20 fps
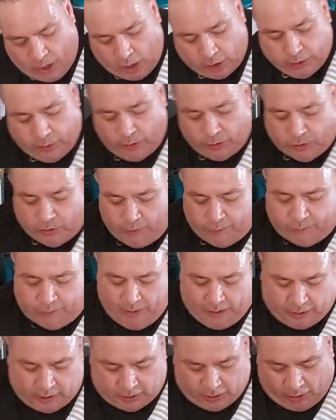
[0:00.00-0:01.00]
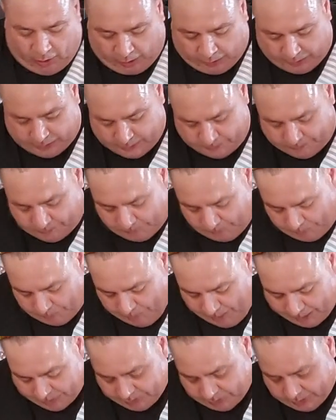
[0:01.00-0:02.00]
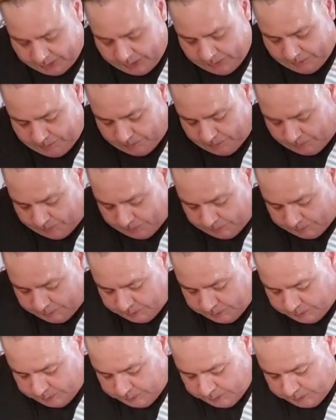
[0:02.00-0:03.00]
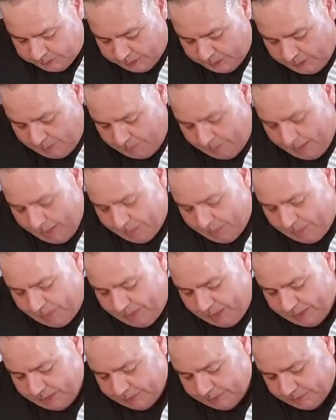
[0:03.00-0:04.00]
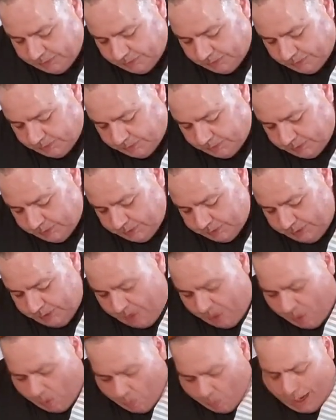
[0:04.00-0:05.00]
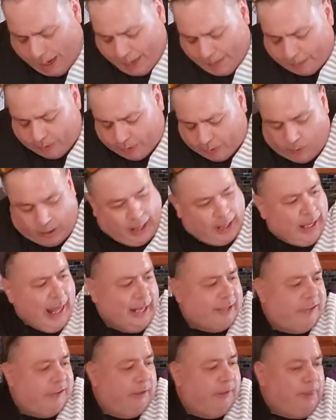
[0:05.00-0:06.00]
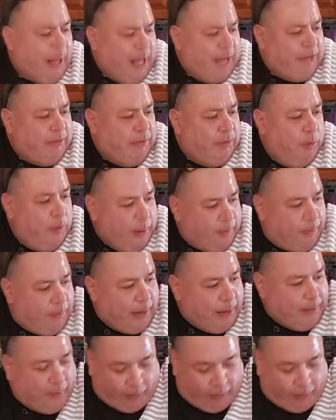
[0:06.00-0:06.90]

a little good fella garlic. Basically, take the thing. What happened to it? Alexa, play some Louis Prima